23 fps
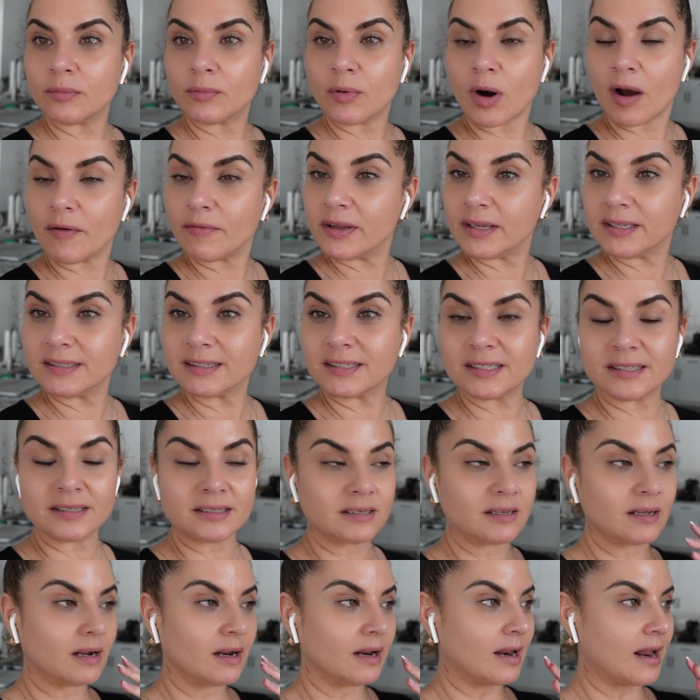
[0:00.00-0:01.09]
Robbins,
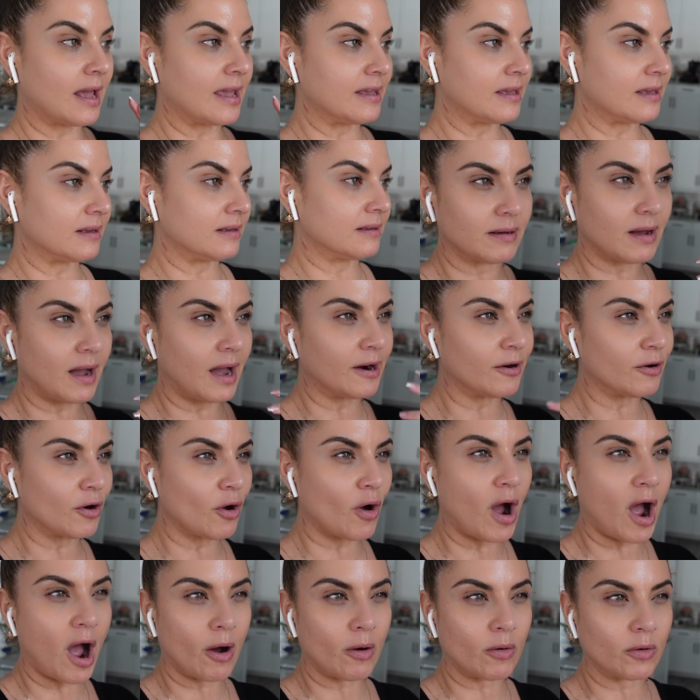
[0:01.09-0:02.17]
like, I don't know
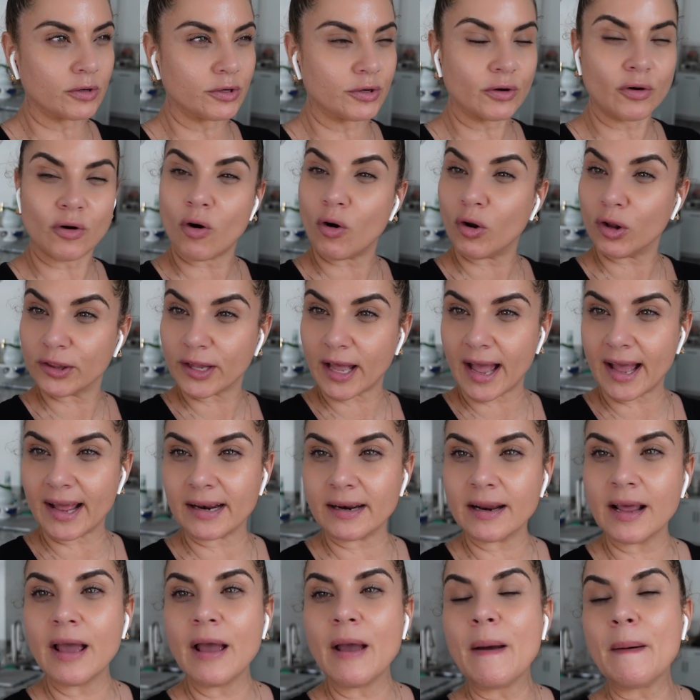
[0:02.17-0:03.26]
how you call that,
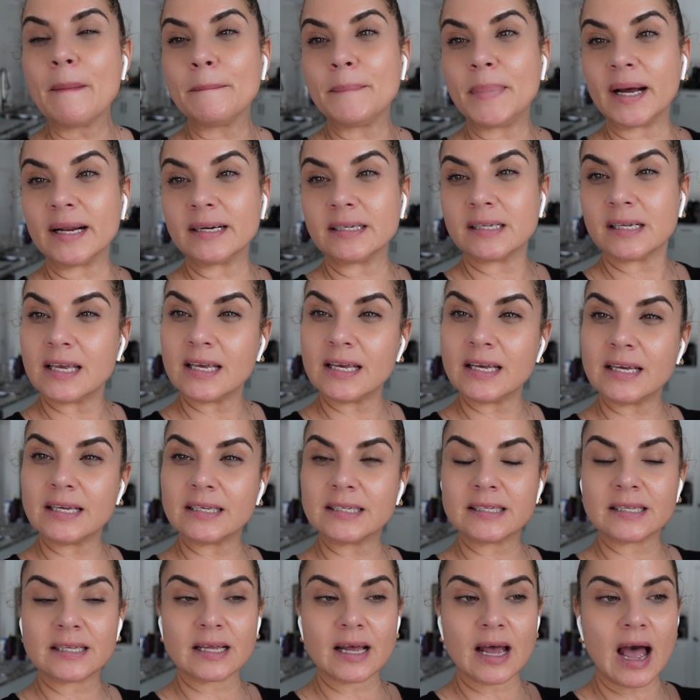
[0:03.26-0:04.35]
but
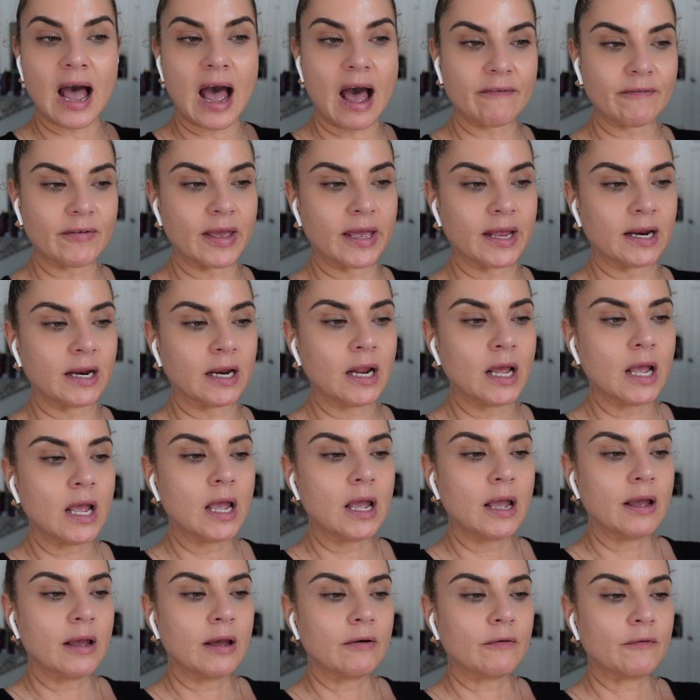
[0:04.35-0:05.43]
he's having
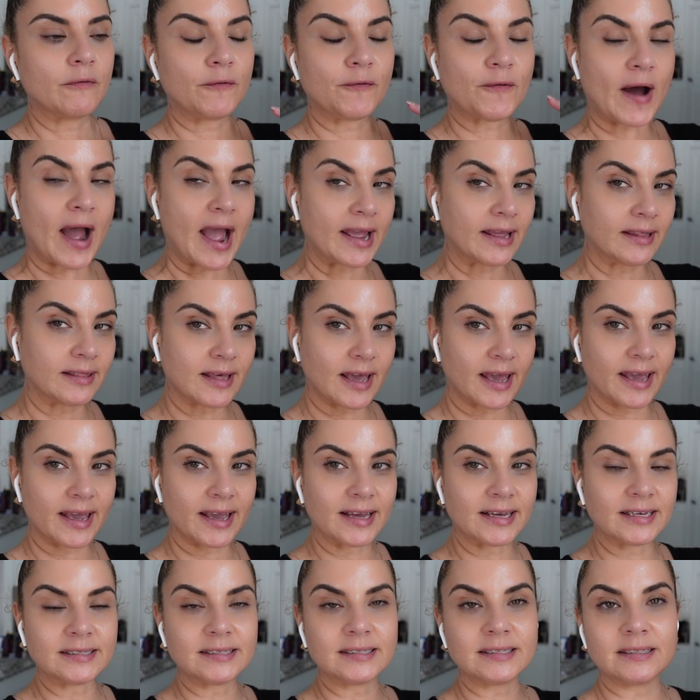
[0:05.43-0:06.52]
5
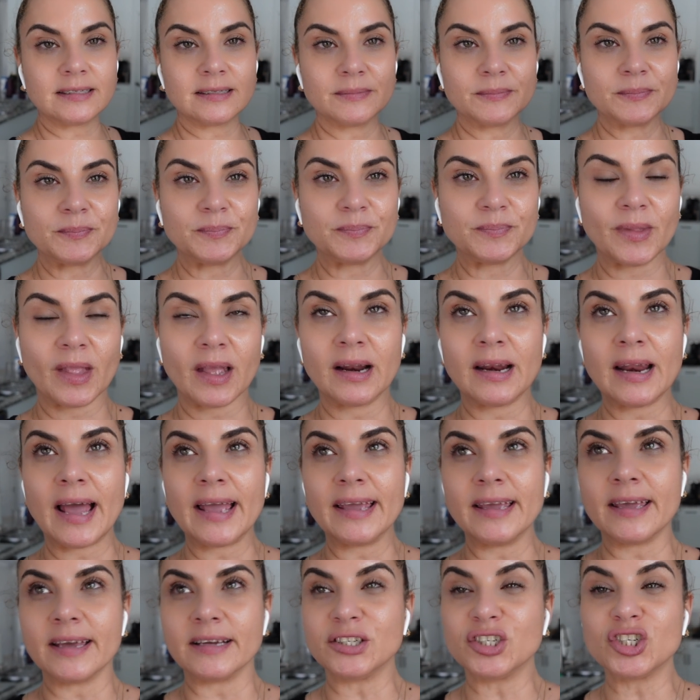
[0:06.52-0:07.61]
days
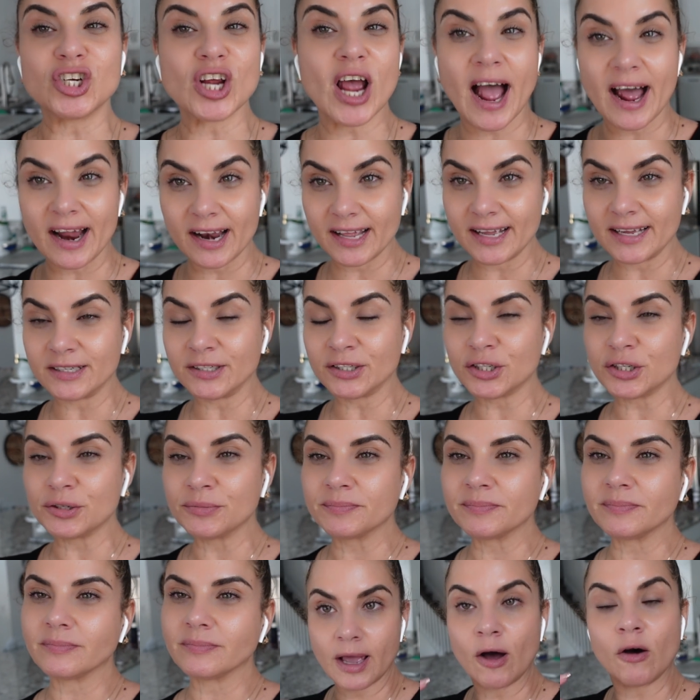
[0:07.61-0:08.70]
like a challenge
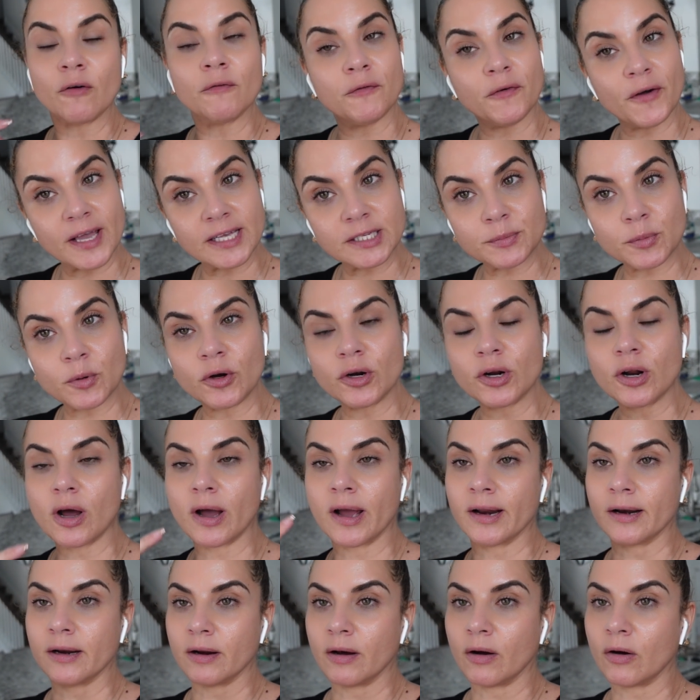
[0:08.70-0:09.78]
on Facebook
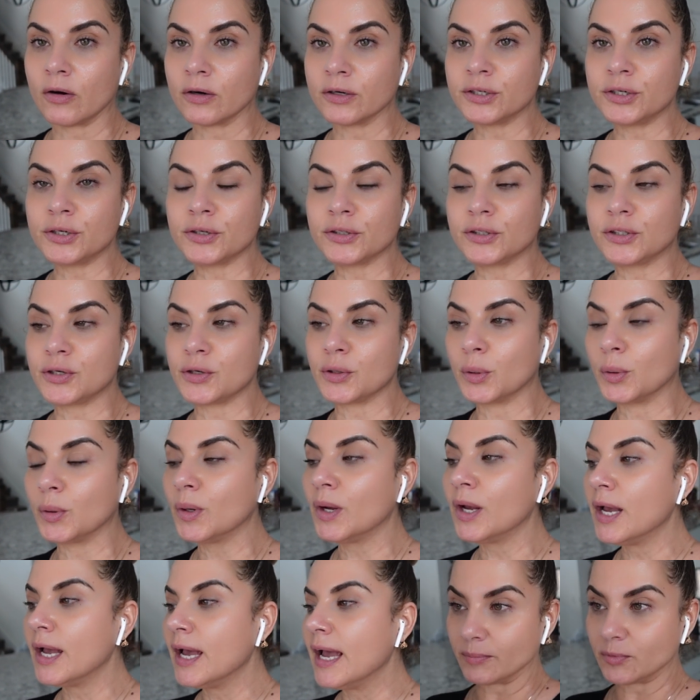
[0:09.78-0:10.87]
and on YouTube.
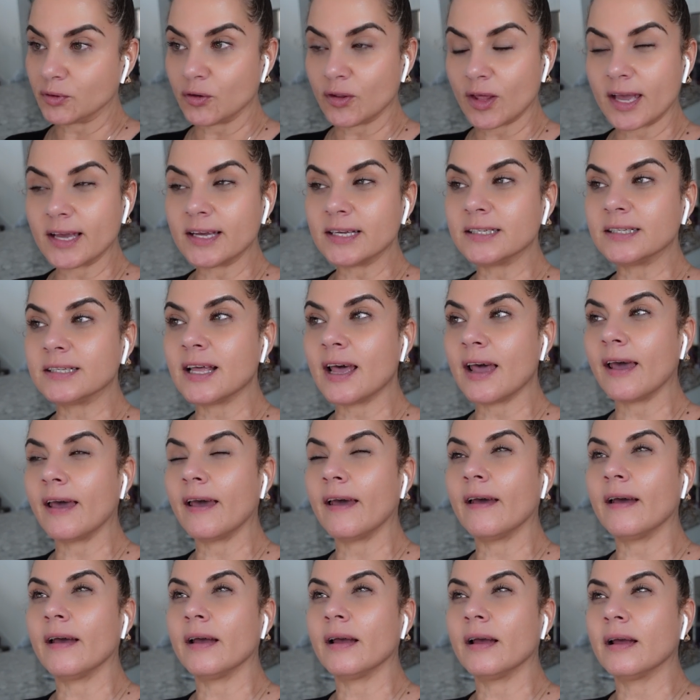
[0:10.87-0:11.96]
Today is
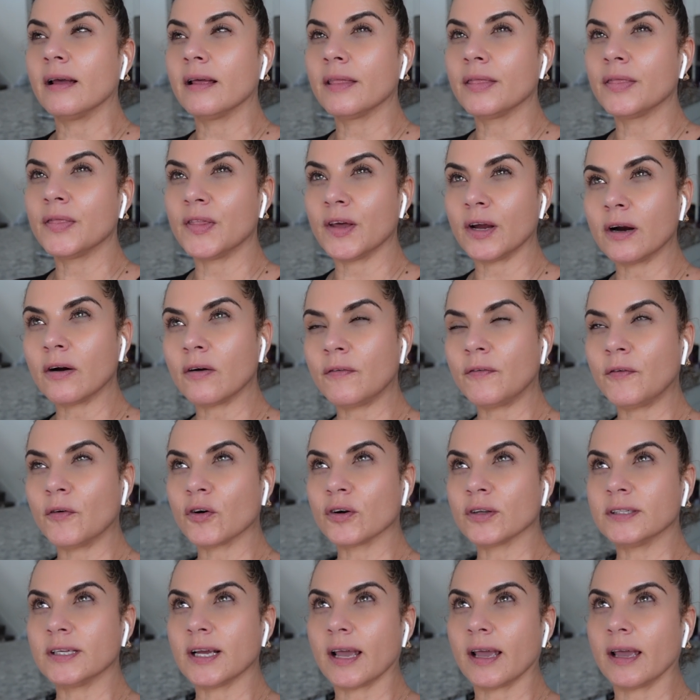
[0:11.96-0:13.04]
the third or
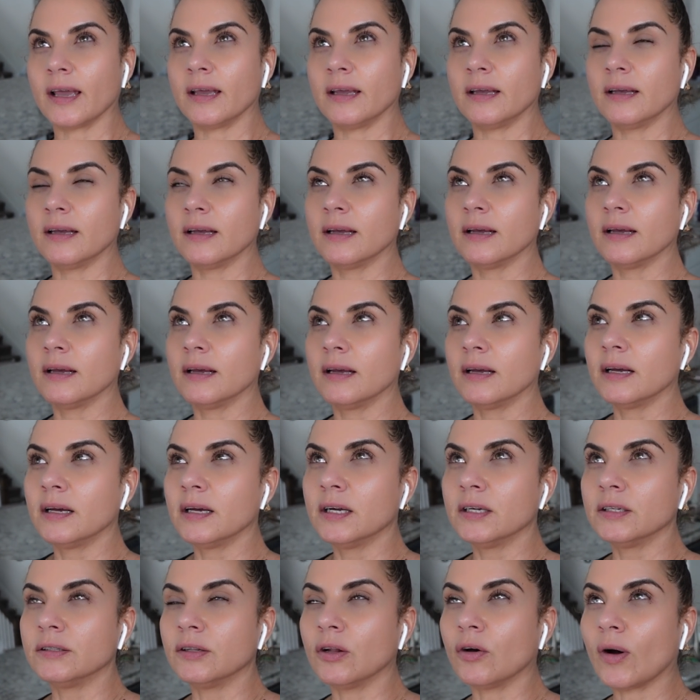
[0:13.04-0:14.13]
fourth day.
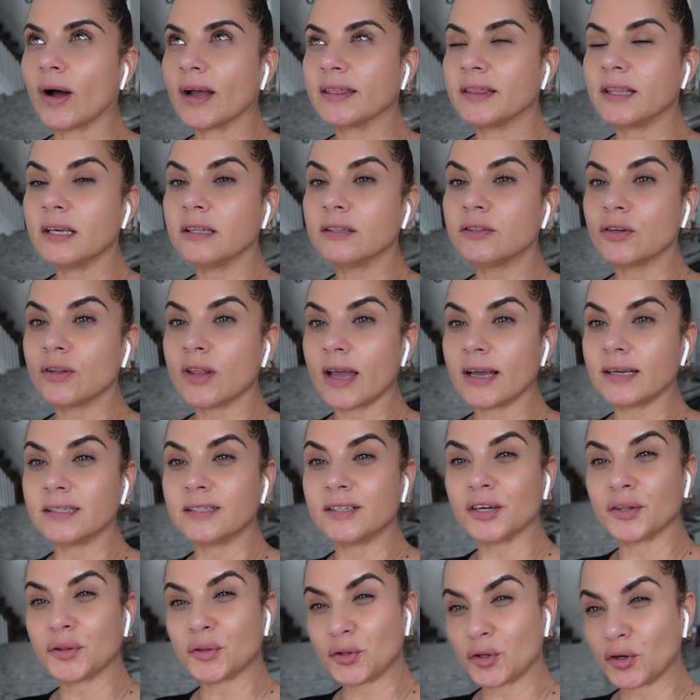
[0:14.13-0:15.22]
No, I think today is
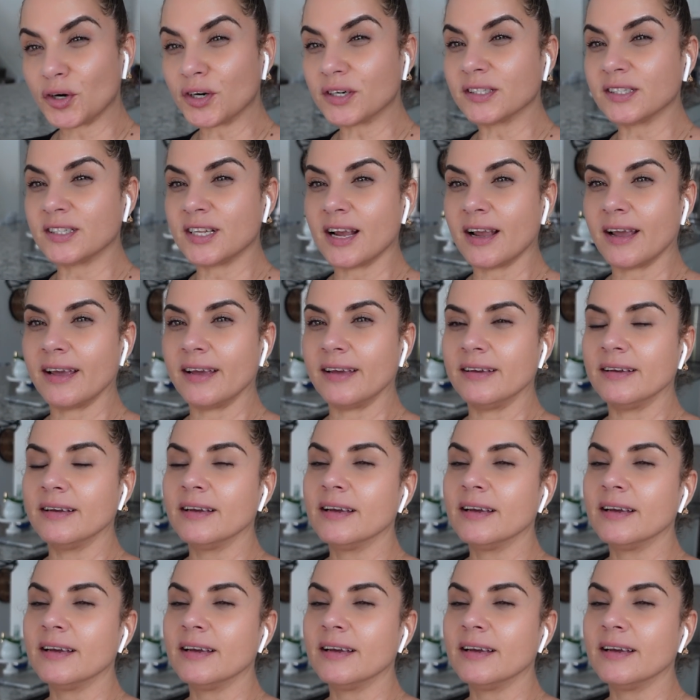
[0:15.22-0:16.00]
the third day.